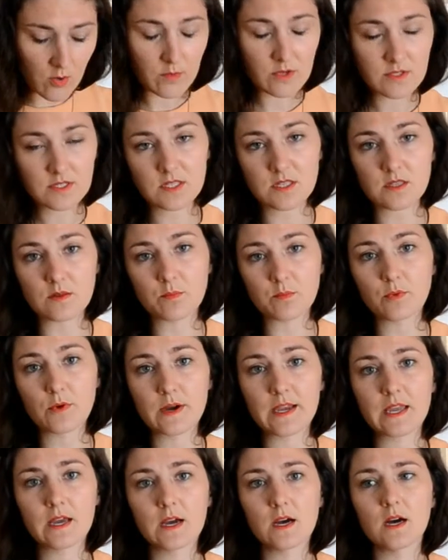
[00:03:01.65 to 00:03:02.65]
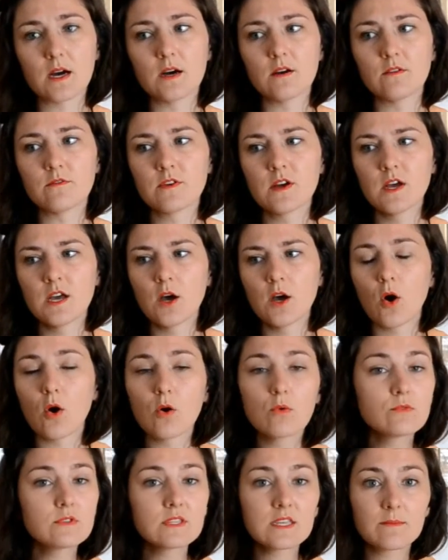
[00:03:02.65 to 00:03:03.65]
almost to the point of
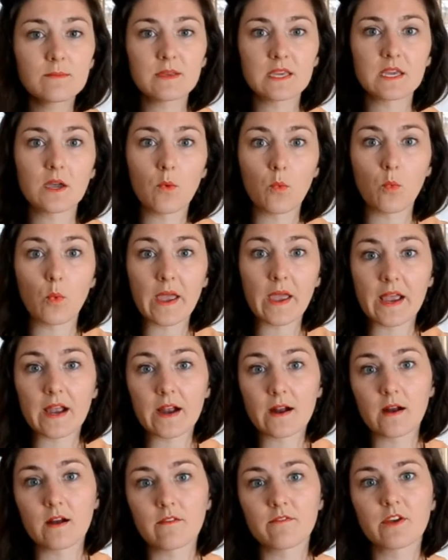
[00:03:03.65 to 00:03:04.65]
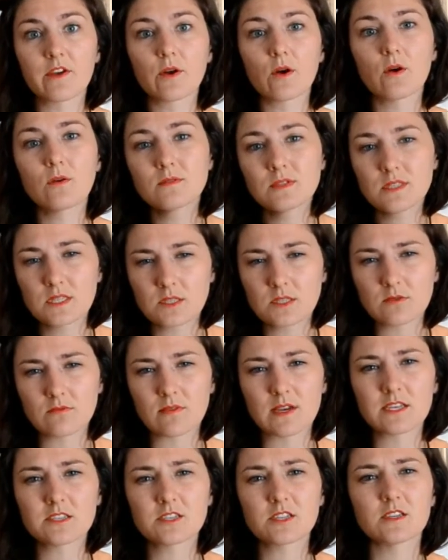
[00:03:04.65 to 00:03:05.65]
only being aware of their own
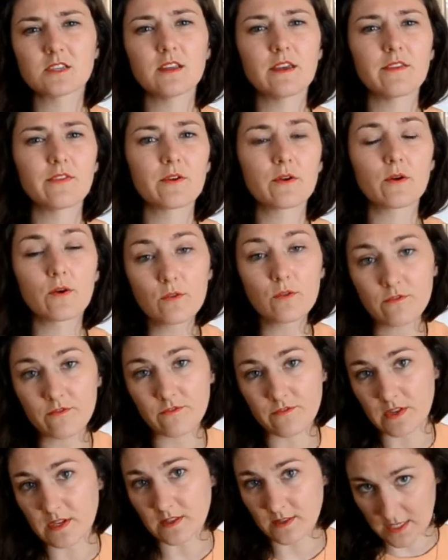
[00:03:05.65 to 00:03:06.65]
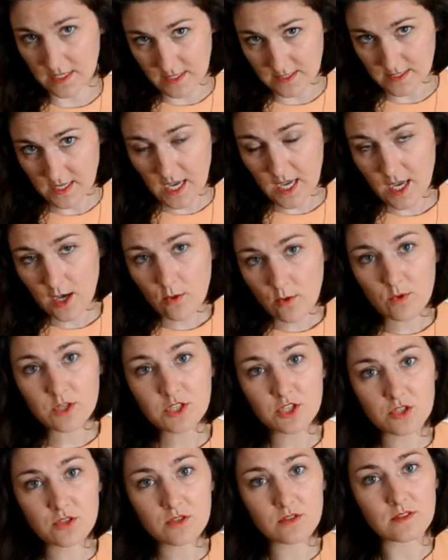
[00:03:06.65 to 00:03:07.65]
situation and their own feelings,
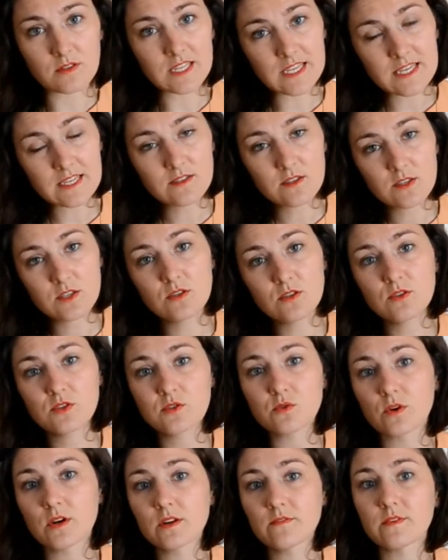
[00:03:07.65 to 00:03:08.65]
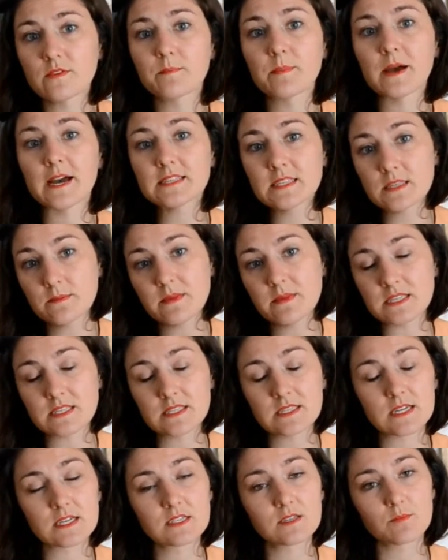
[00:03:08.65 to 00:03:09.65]
which leads to sort of a
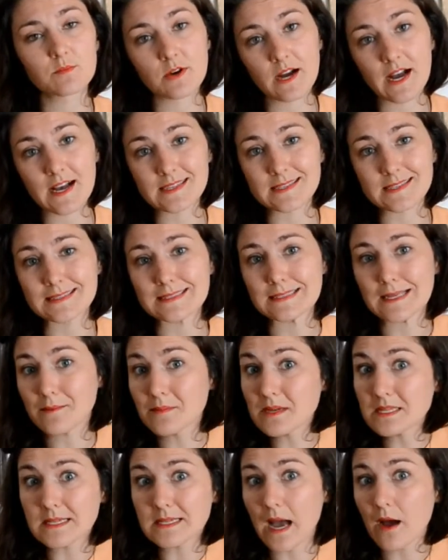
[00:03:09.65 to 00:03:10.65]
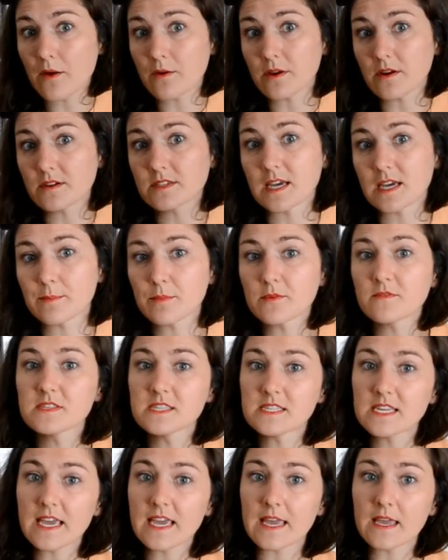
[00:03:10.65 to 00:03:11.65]
pessimistic, depressed, Debbie Downer type of
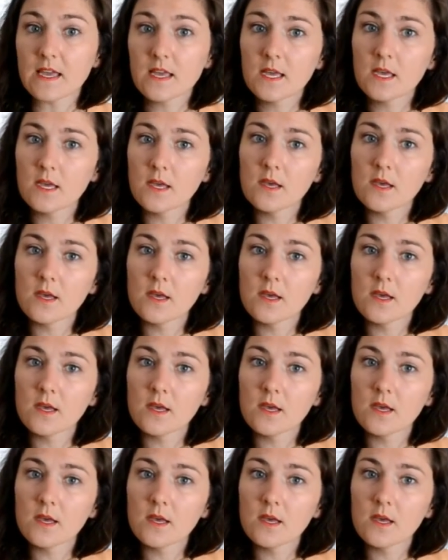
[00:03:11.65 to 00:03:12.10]
state.